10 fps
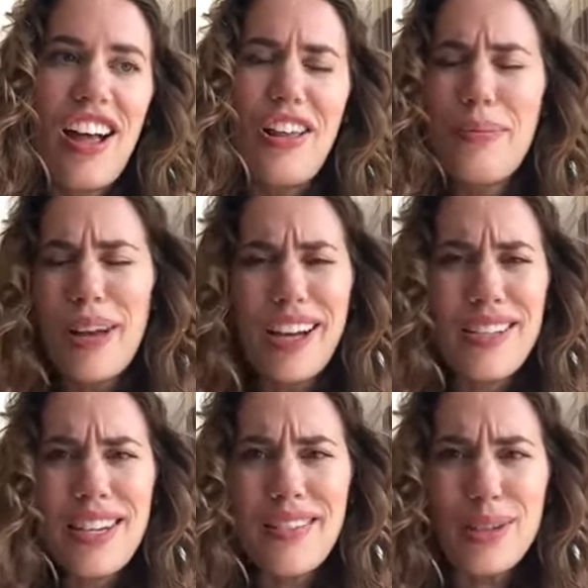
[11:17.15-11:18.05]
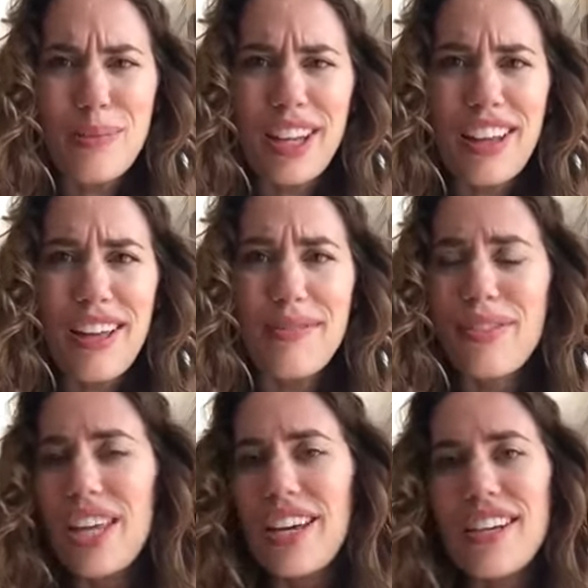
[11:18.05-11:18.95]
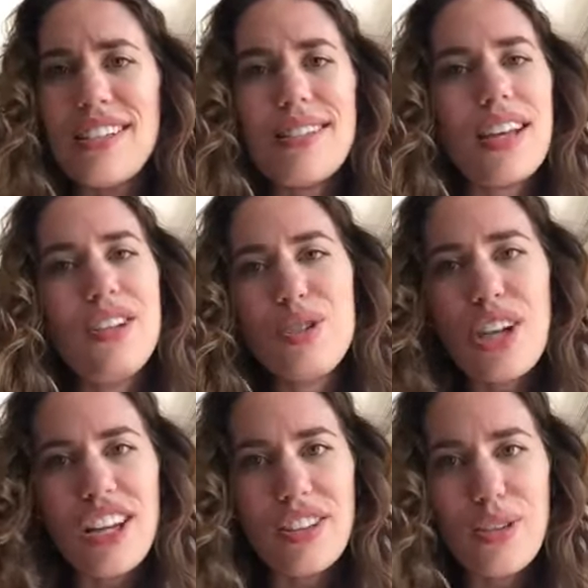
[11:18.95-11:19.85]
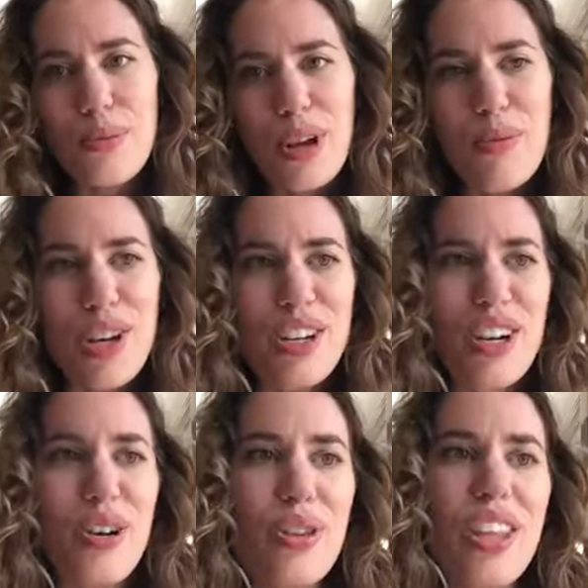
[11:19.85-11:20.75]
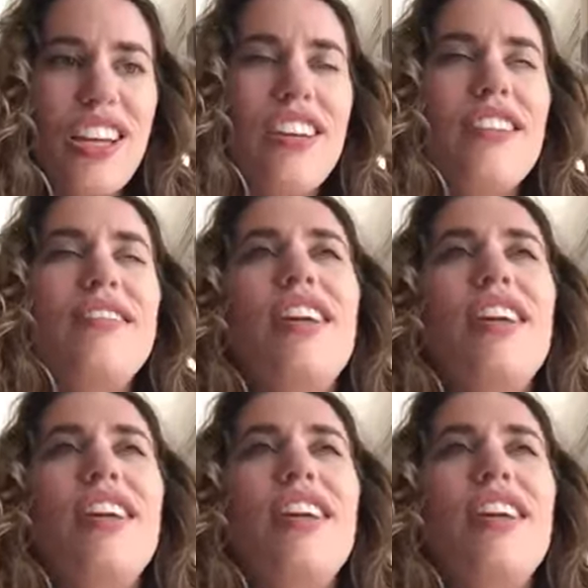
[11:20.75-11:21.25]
all the positives in my life, the sun shining through my window, the